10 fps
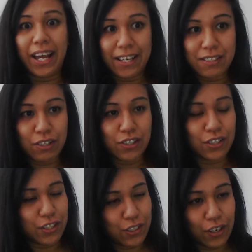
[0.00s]
concern,
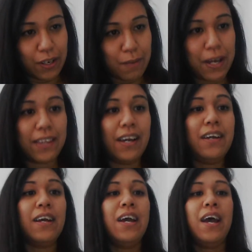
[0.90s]

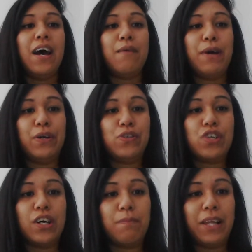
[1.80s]
about her
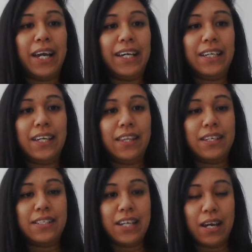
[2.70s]
child playing in the
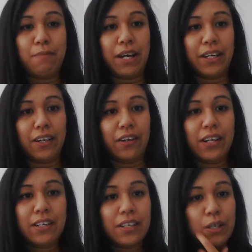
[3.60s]
tan bark
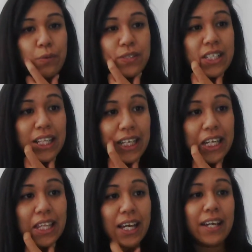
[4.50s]
area, it was clear
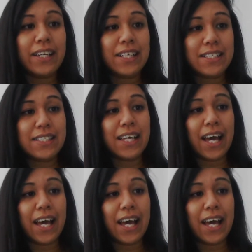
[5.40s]
that this